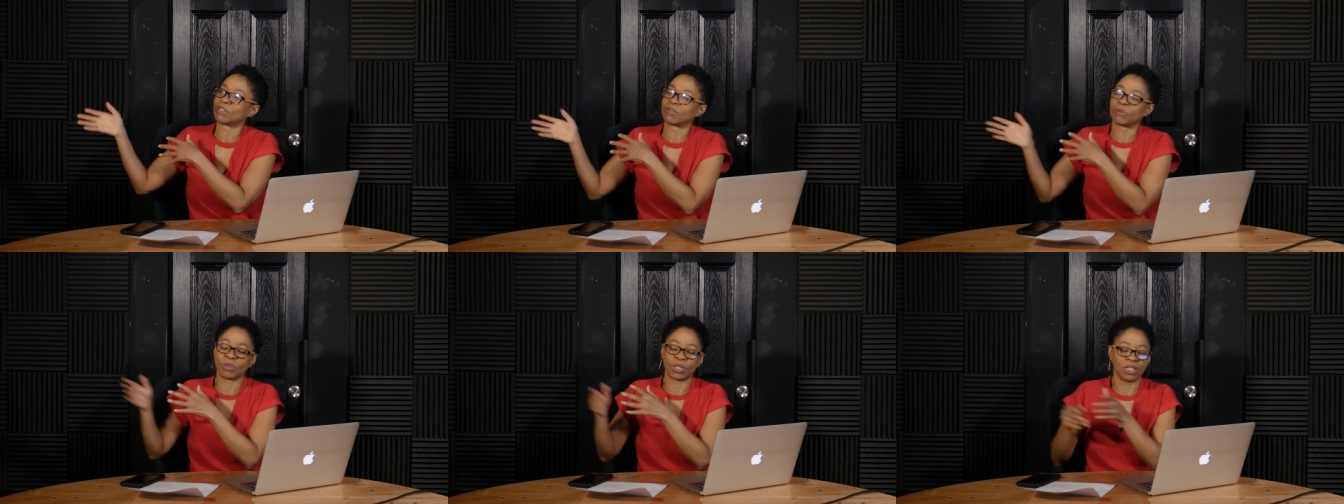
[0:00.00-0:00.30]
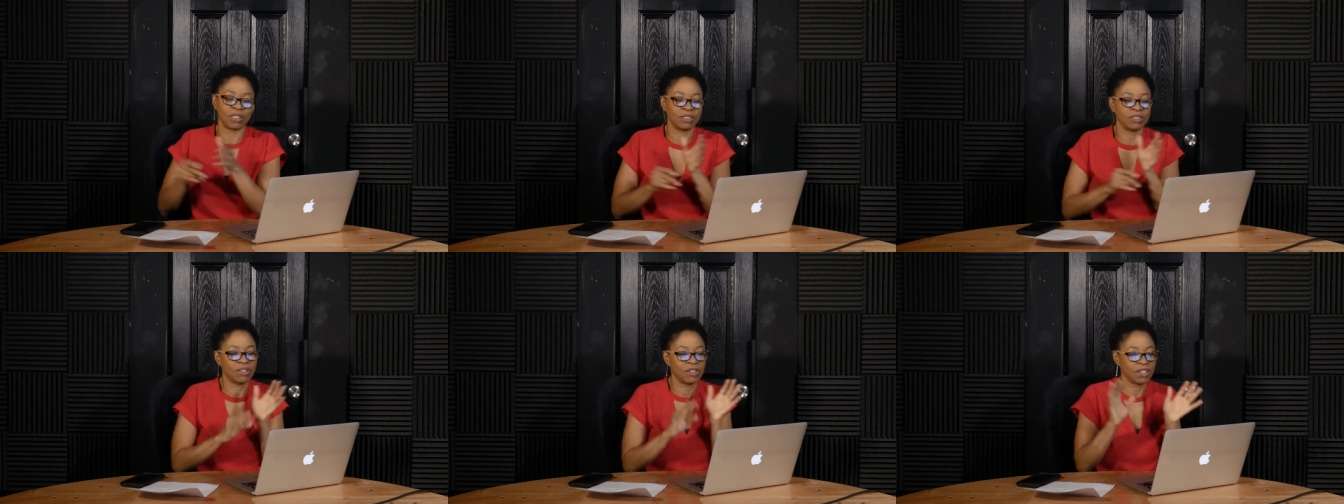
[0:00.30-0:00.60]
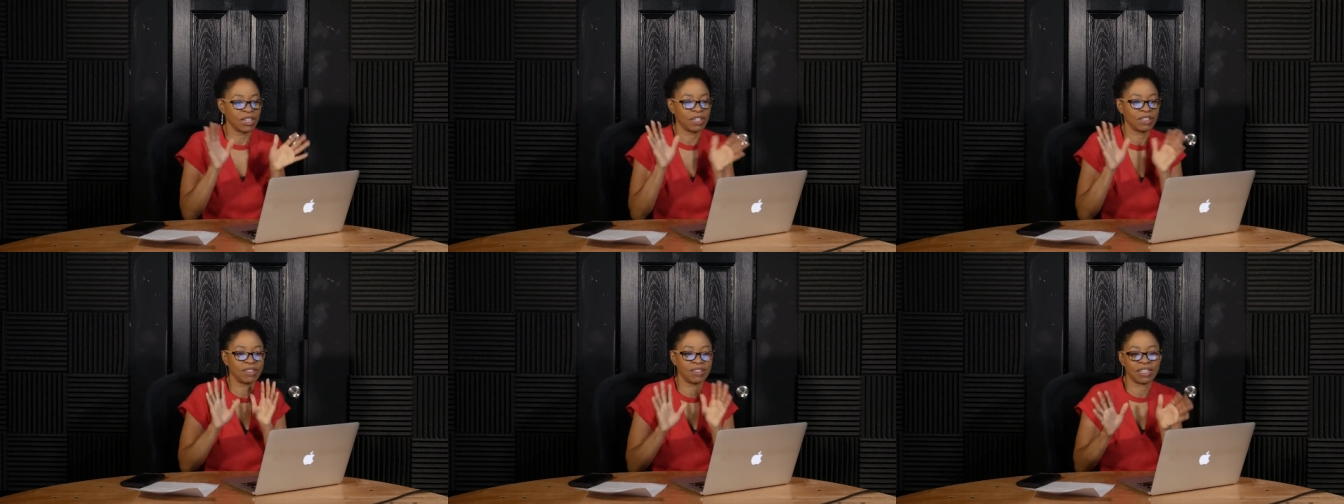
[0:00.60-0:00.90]
well,
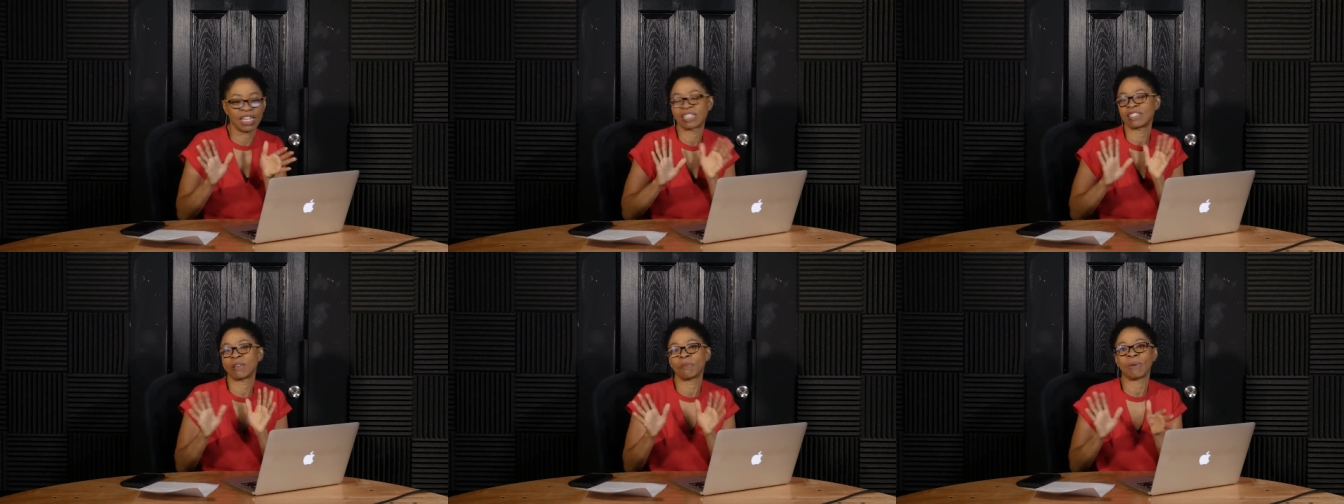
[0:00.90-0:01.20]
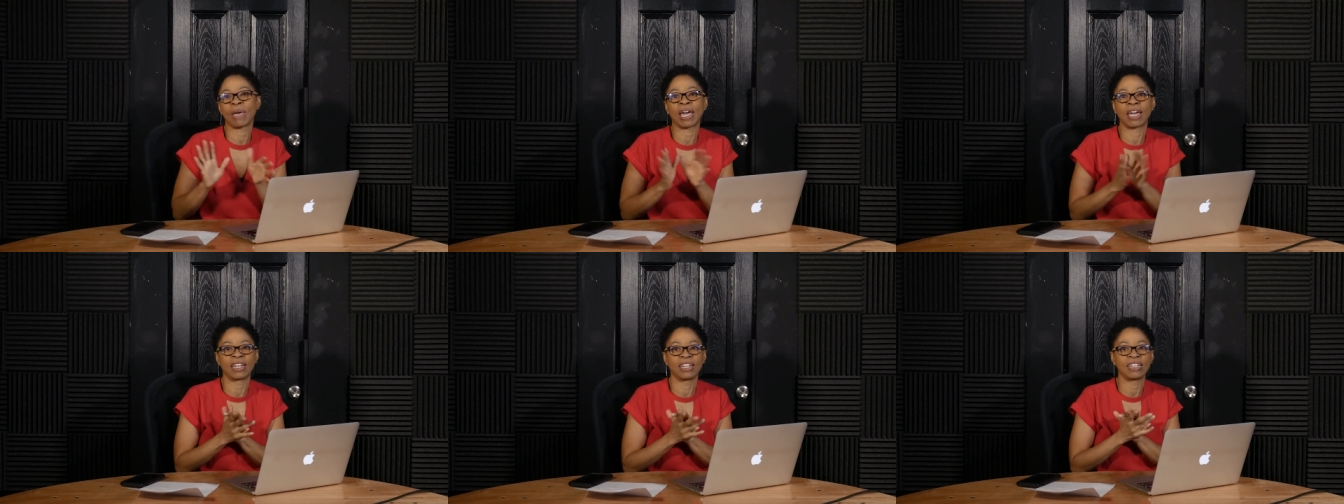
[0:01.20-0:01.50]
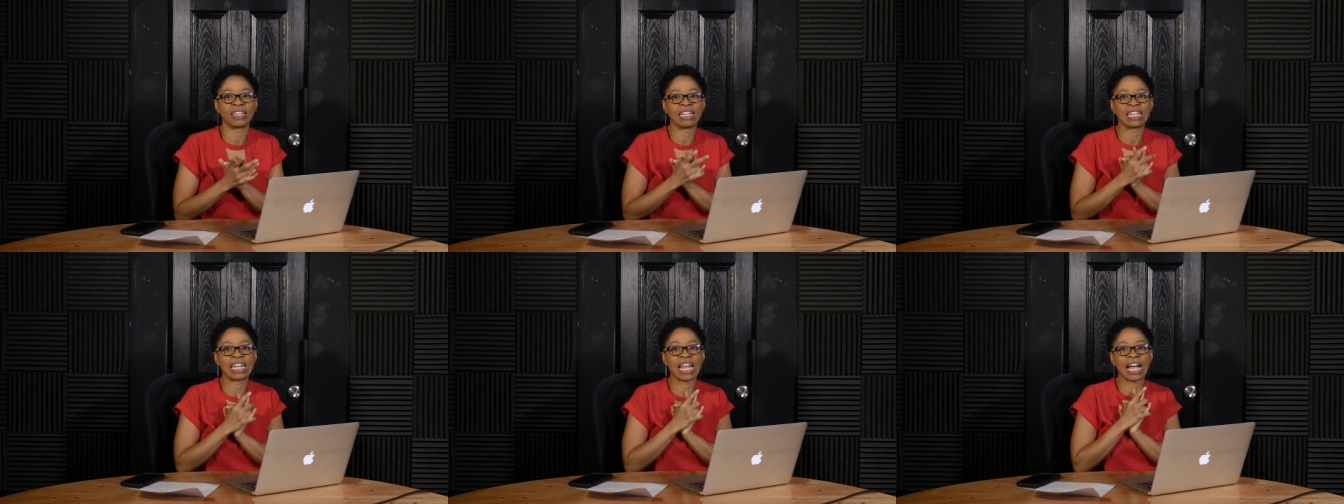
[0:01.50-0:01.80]
okay, that's a bad
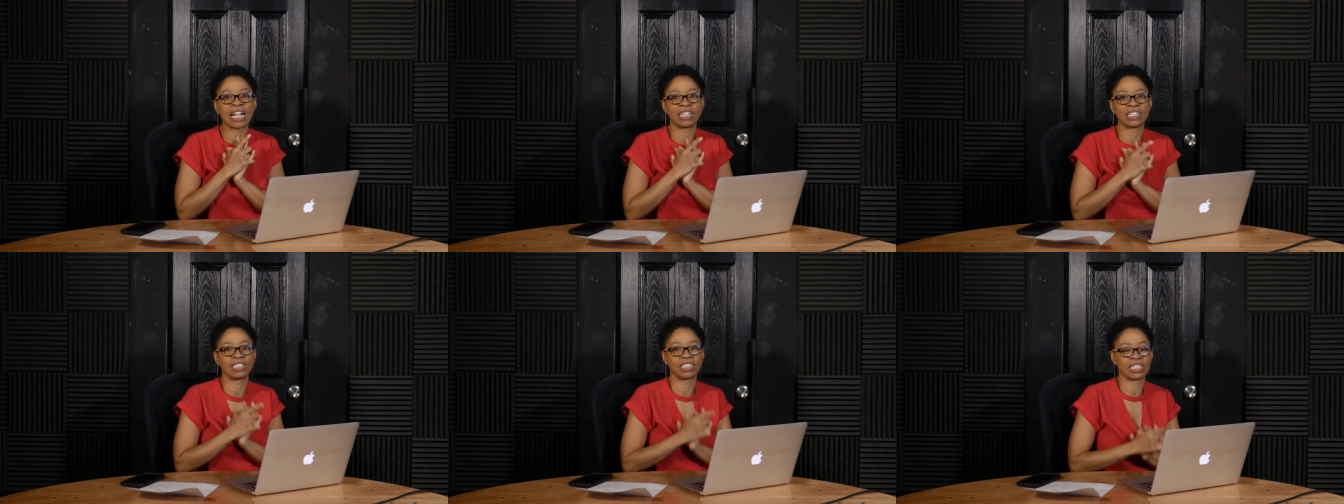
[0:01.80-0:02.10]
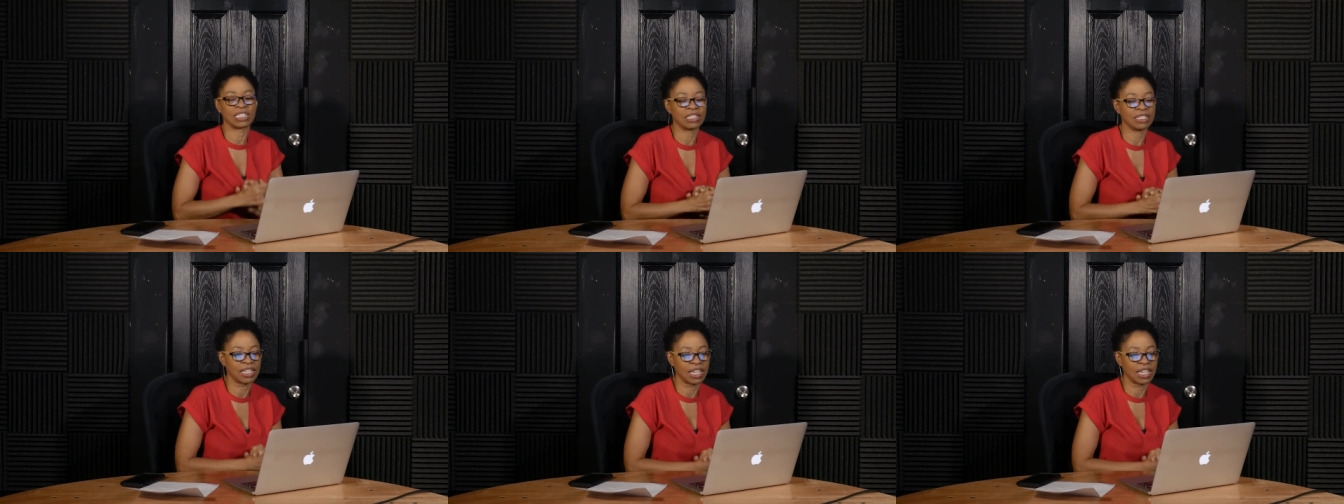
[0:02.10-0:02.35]
analogy